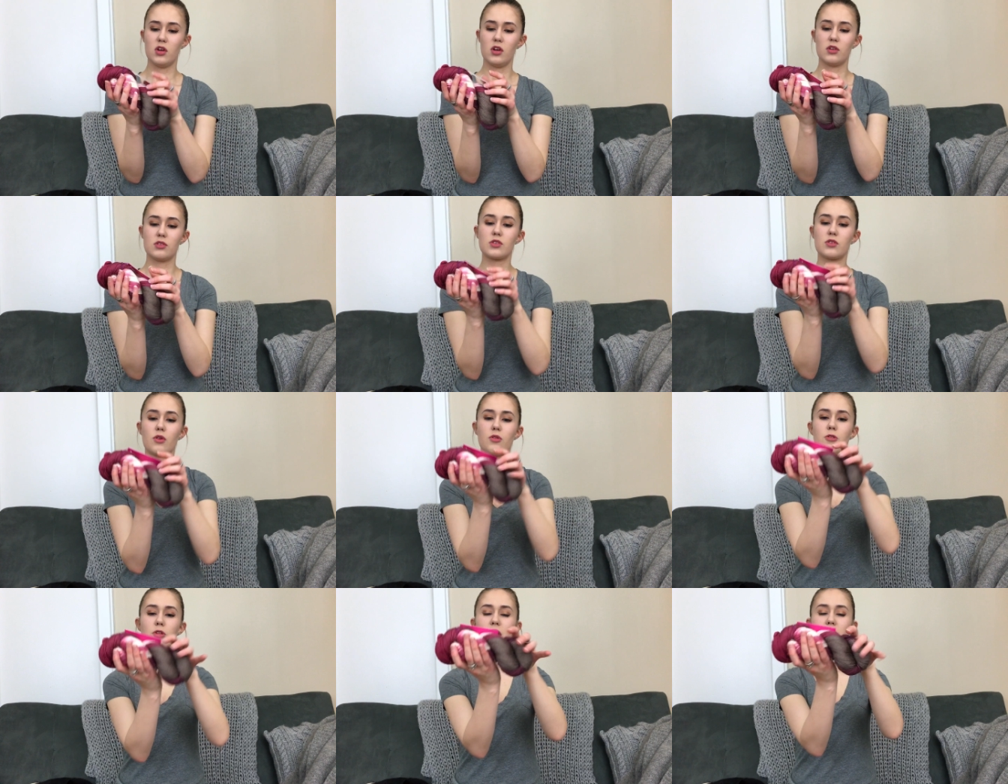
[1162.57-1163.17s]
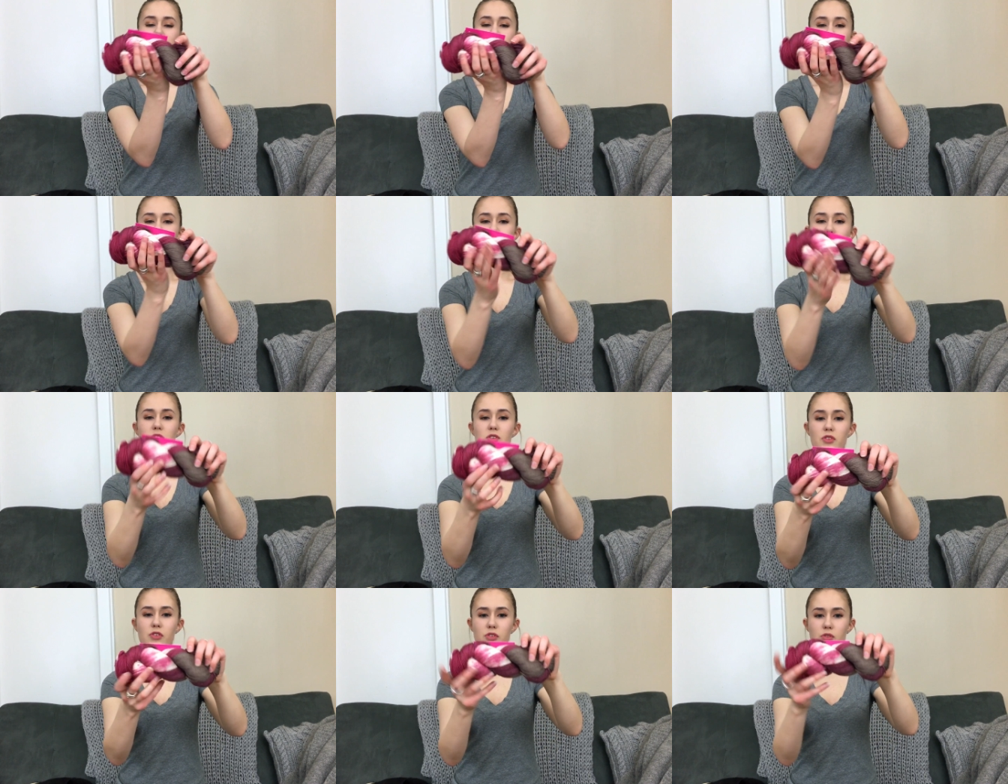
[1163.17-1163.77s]
So this
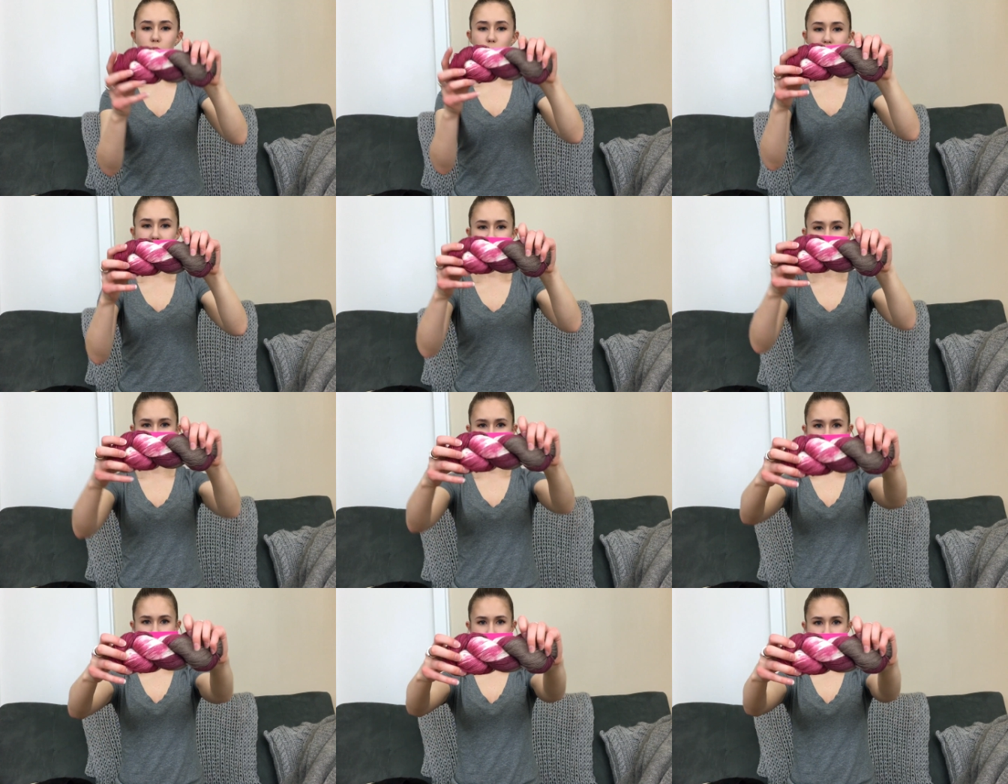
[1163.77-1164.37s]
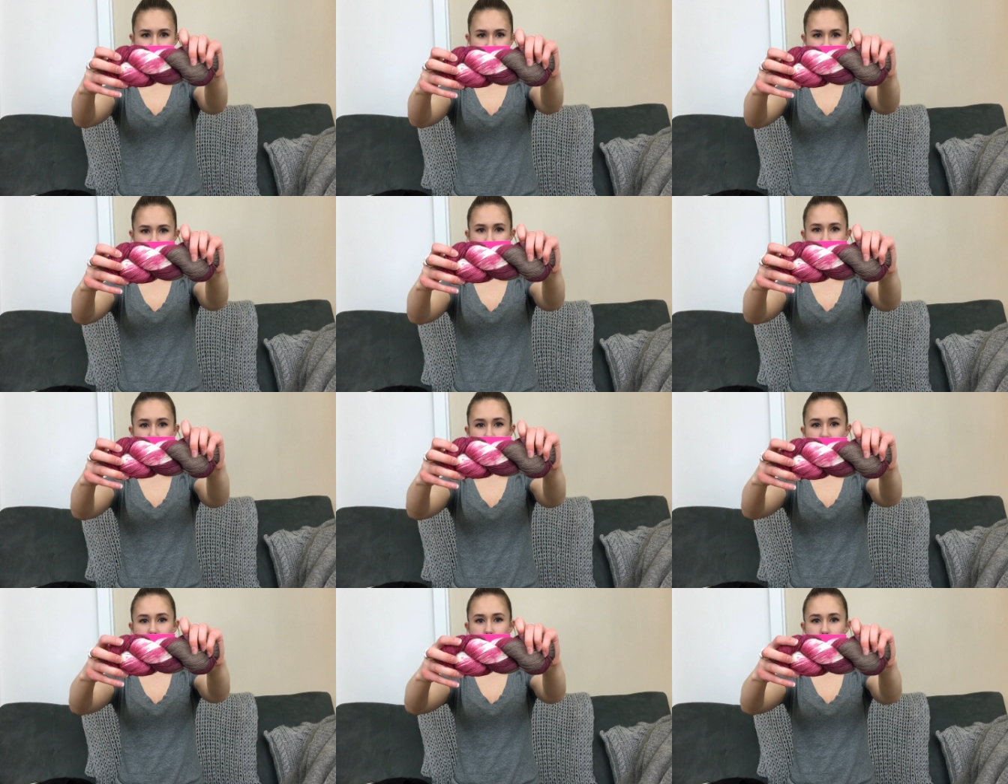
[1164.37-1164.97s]
is Sweet Georgia
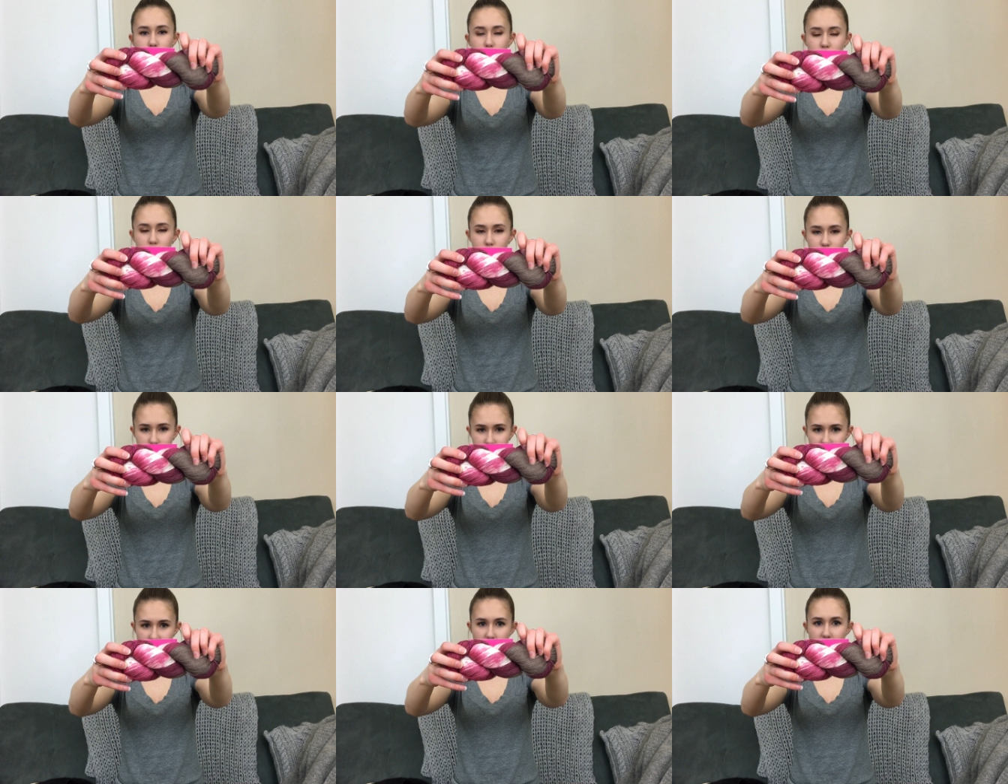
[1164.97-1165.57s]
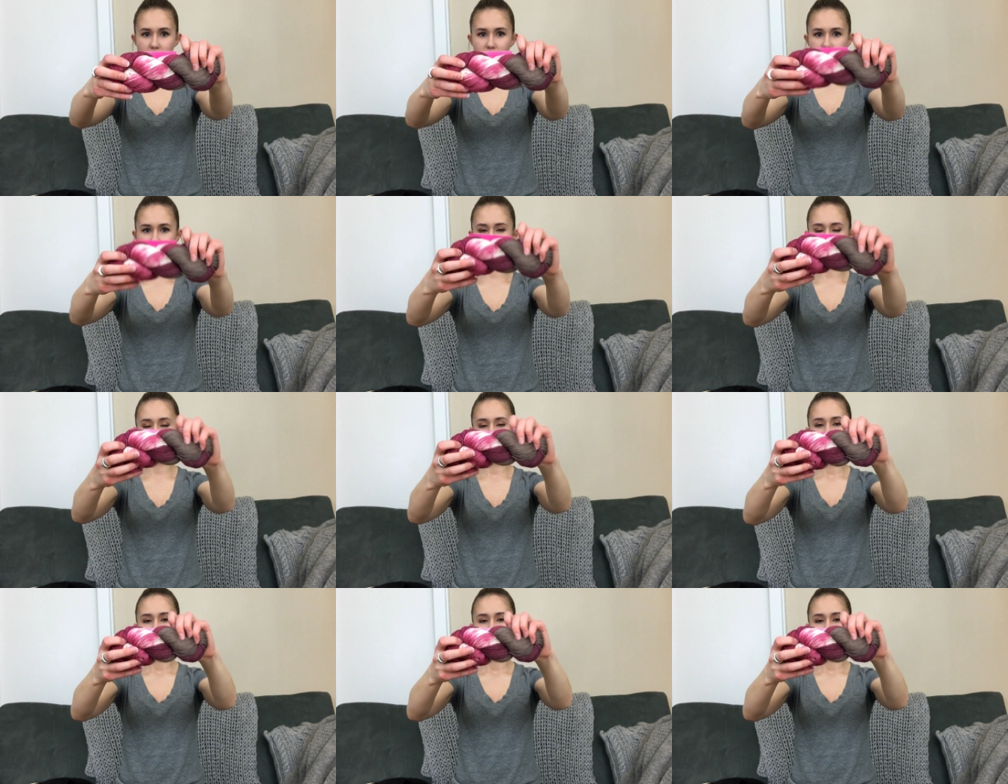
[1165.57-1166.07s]
Bulletproof Sock.